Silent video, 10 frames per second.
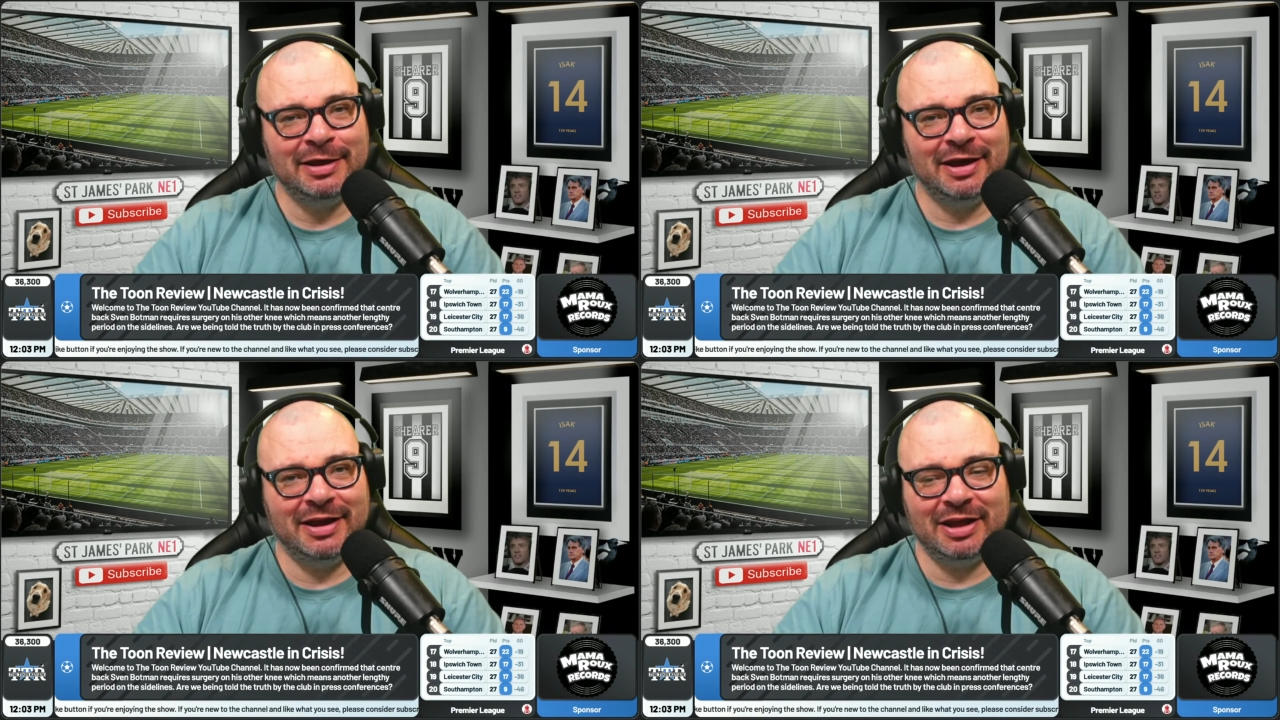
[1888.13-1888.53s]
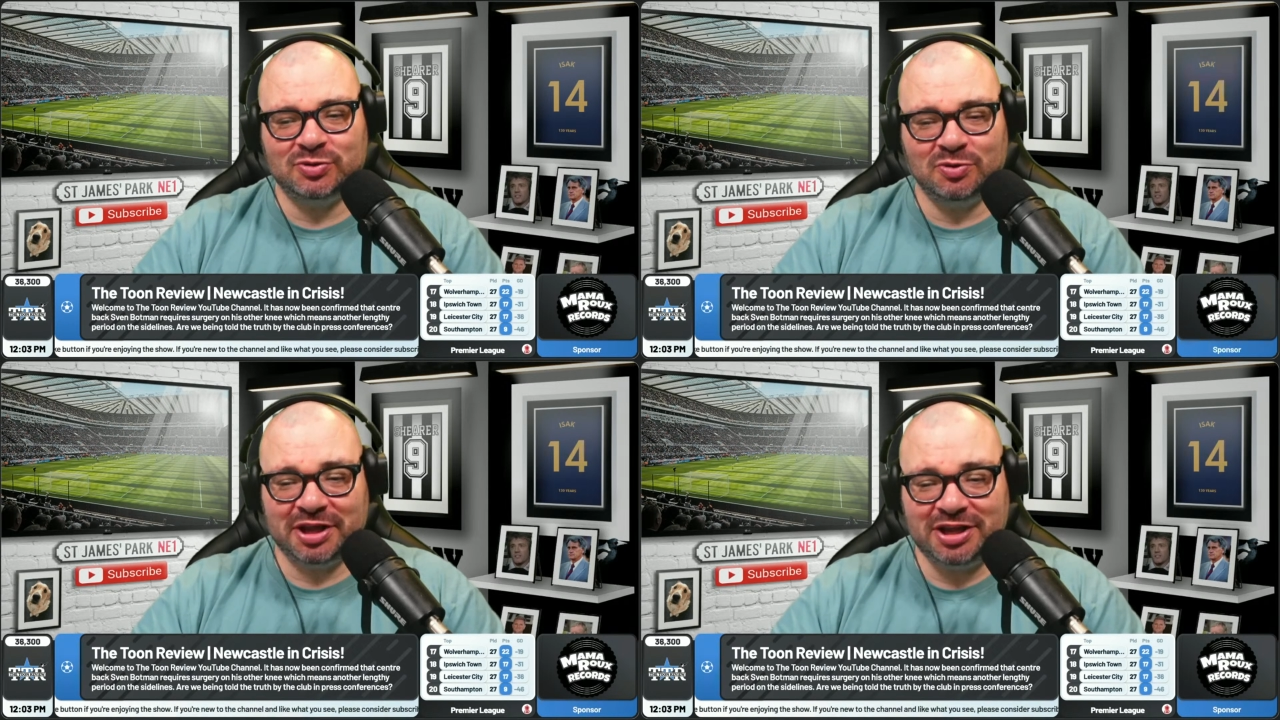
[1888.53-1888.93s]
And I
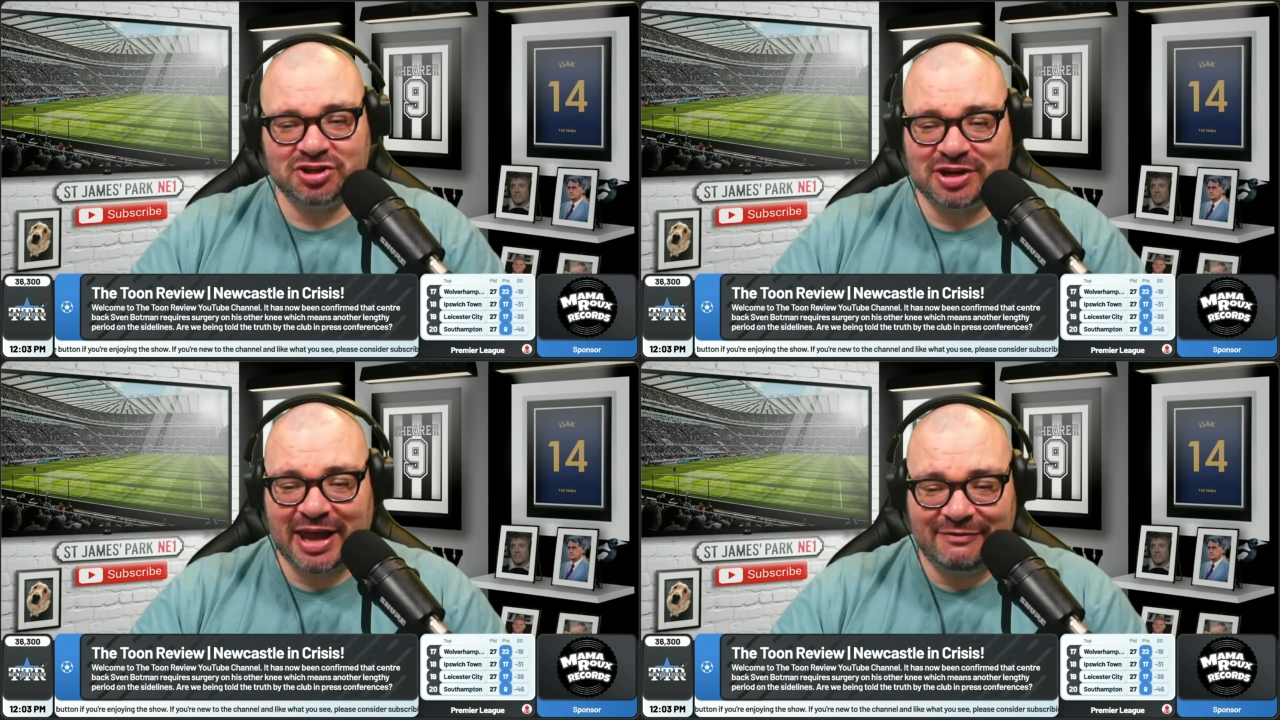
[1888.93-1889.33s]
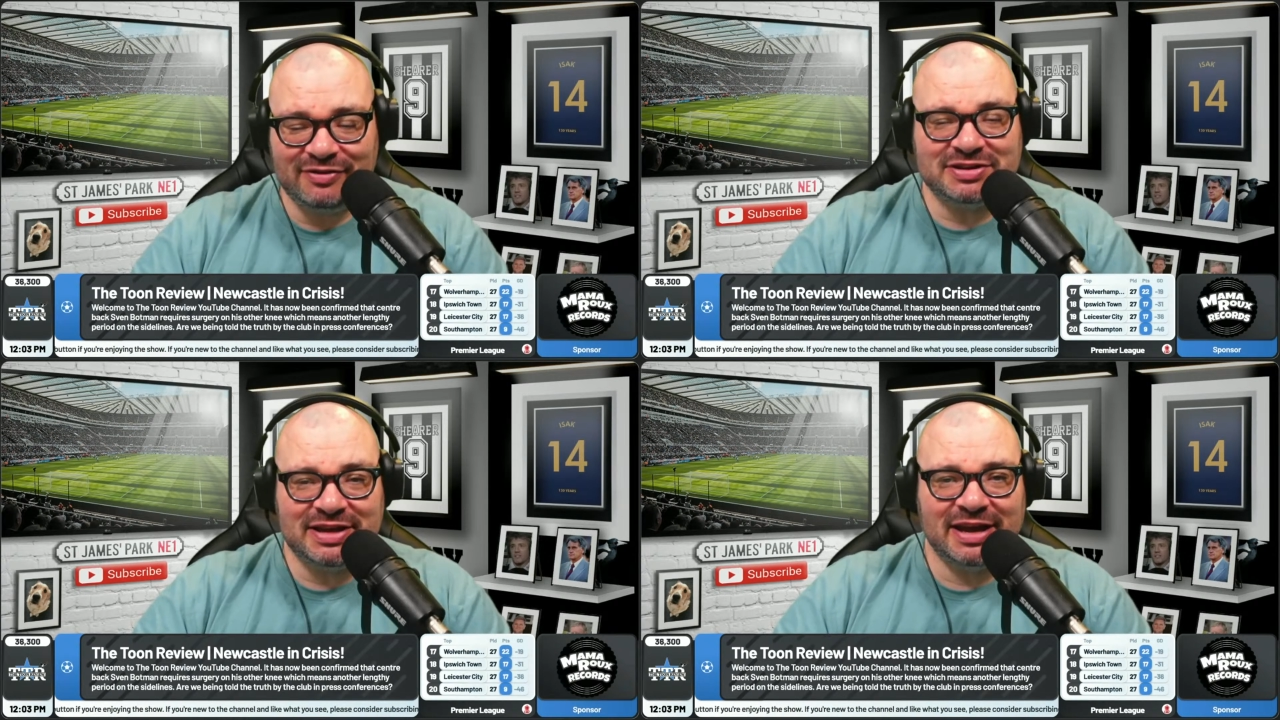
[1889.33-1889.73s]
don't think you should
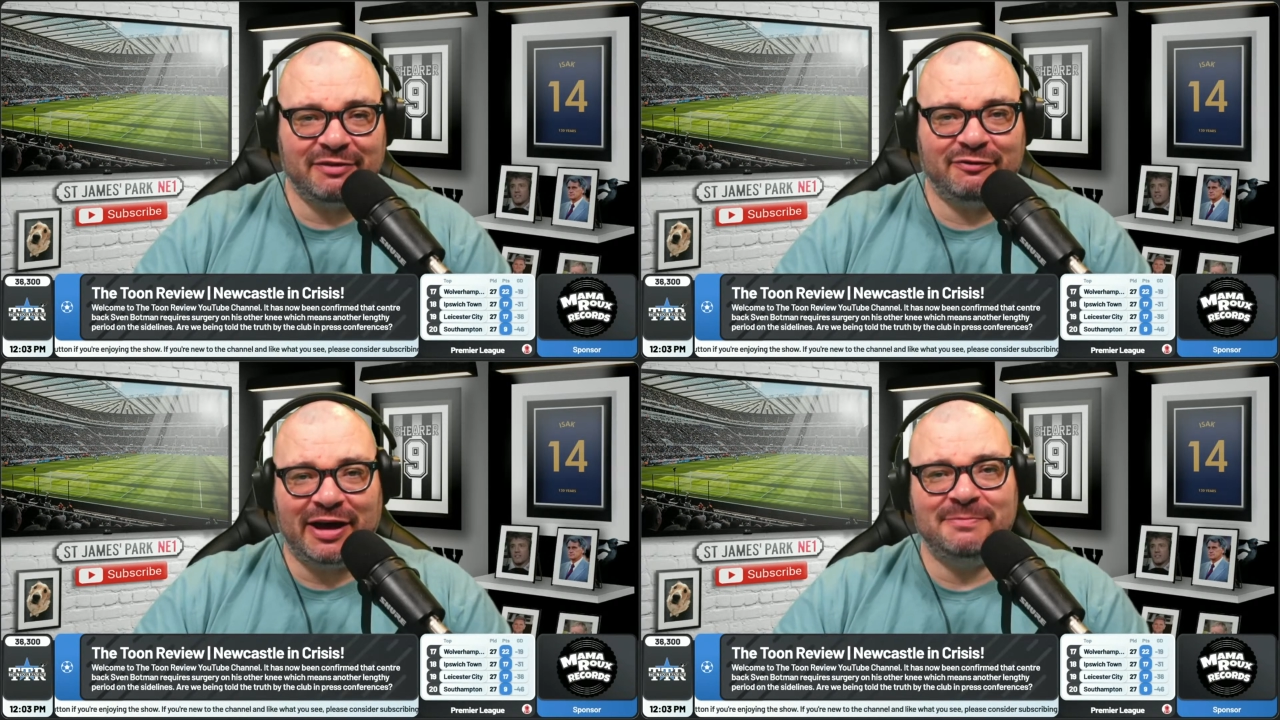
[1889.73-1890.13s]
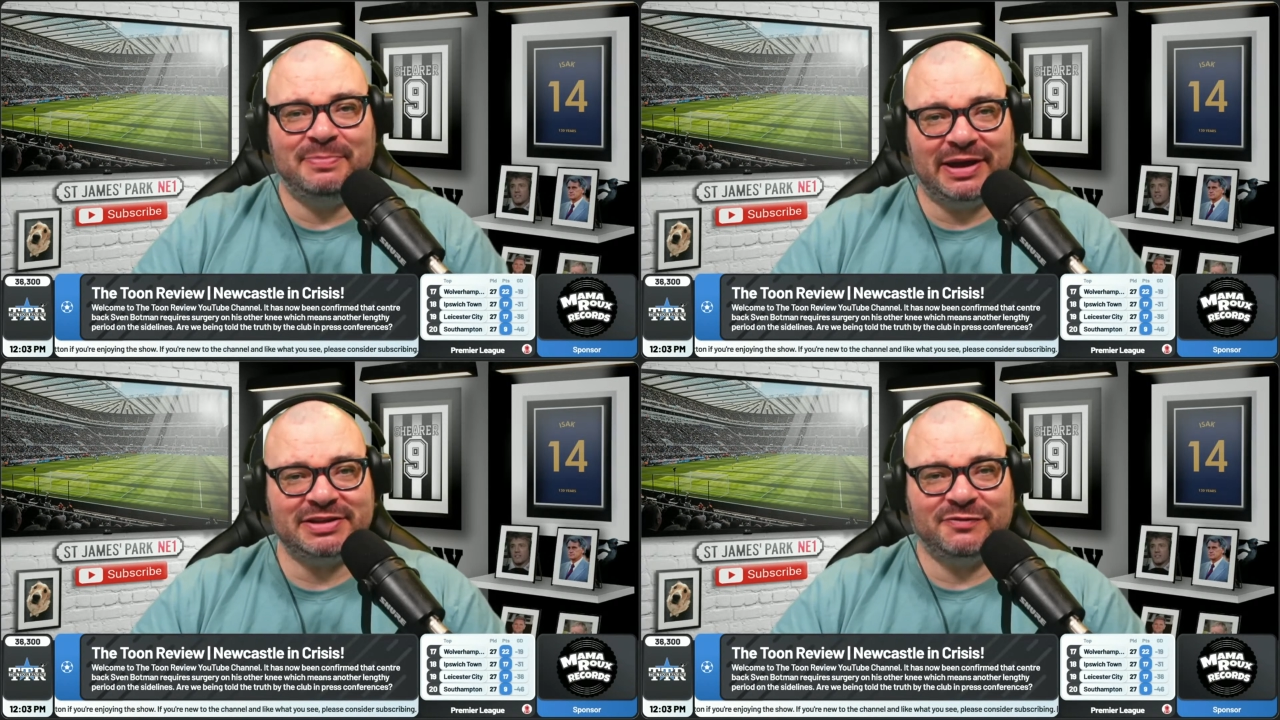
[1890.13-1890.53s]
ever take a fan
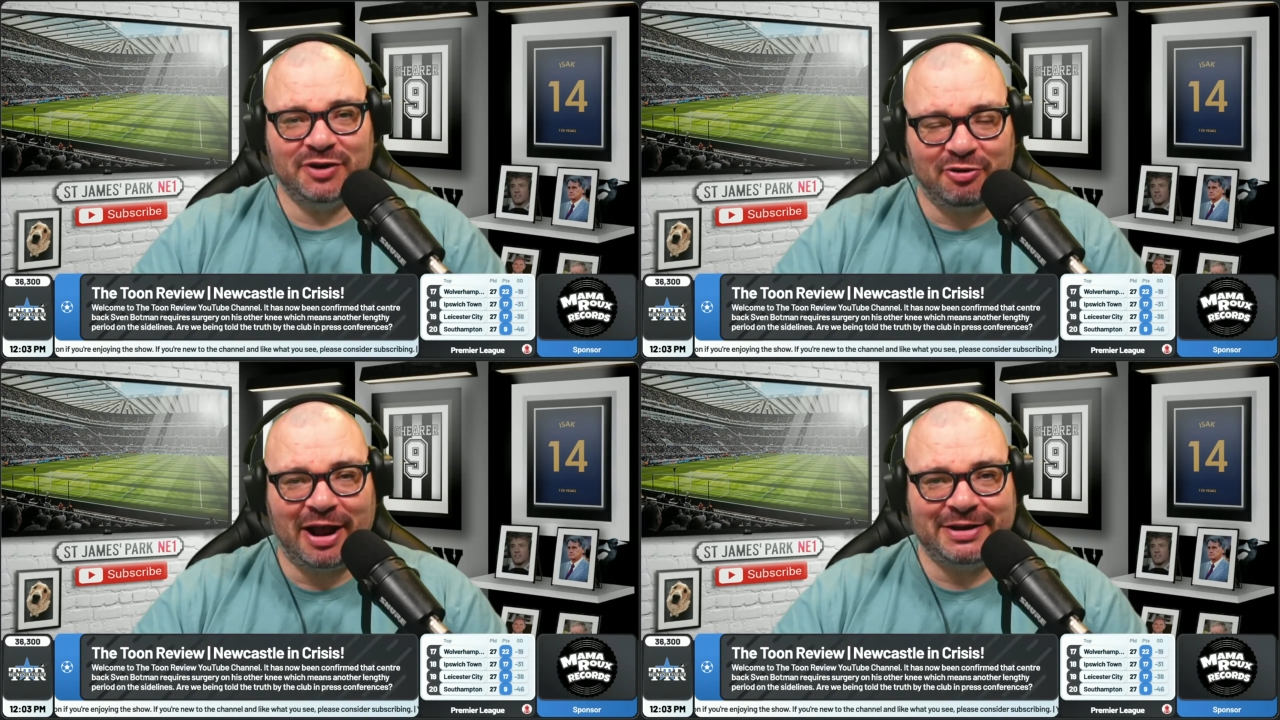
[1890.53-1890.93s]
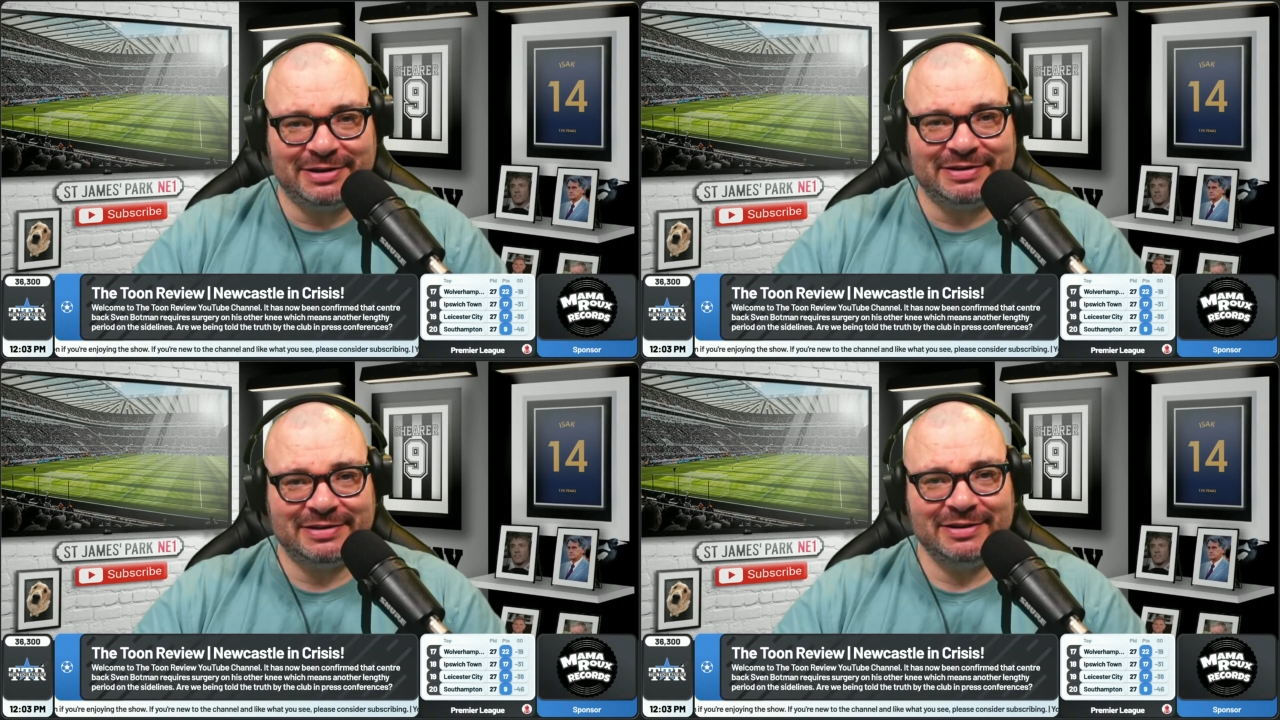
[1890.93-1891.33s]
base for
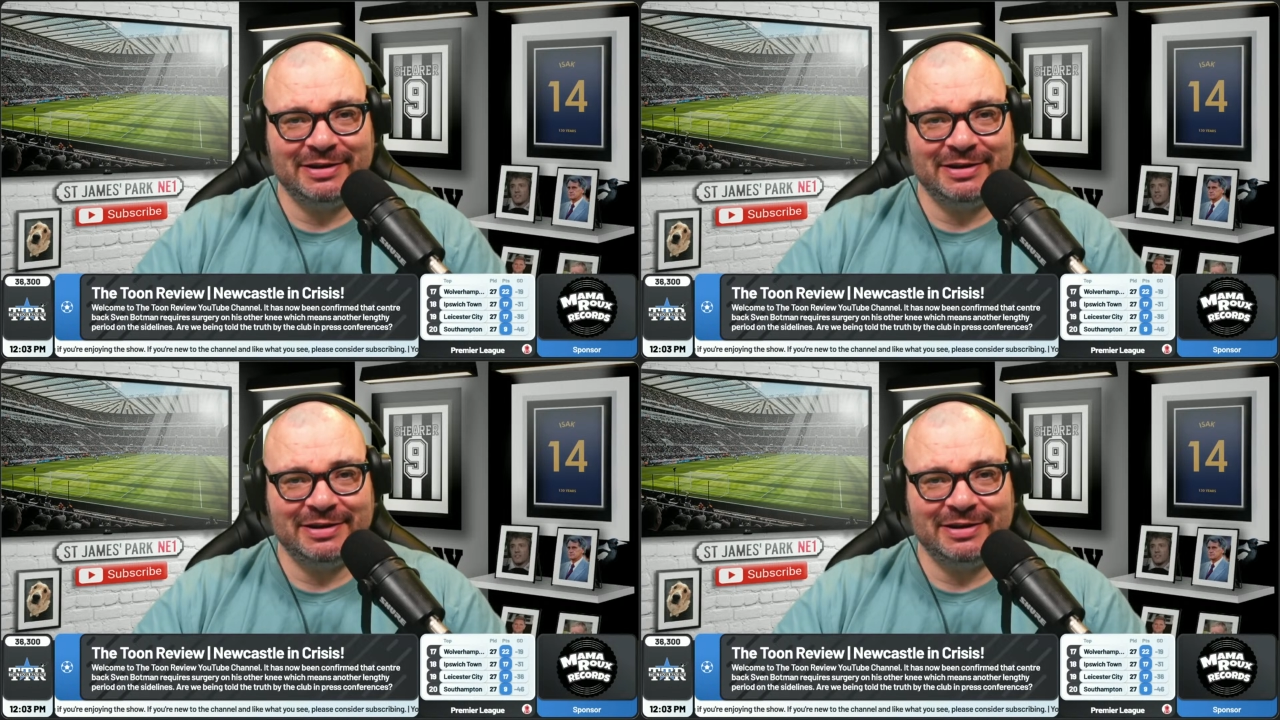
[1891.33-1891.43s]
granted,